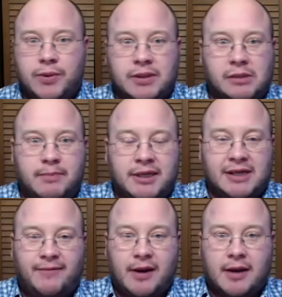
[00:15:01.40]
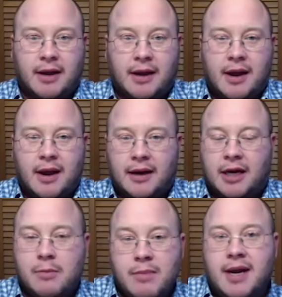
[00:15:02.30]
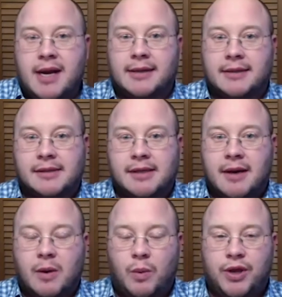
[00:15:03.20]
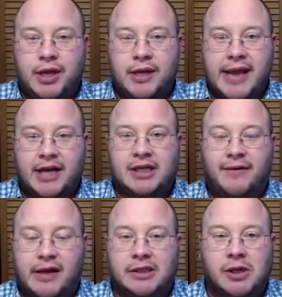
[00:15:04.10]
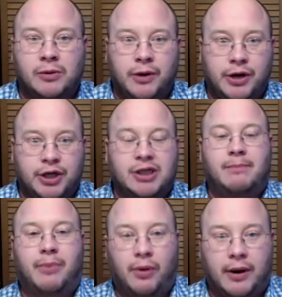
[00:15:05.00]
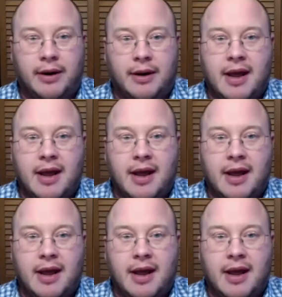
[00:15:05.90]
specific committees within the HFA Student Leadership Board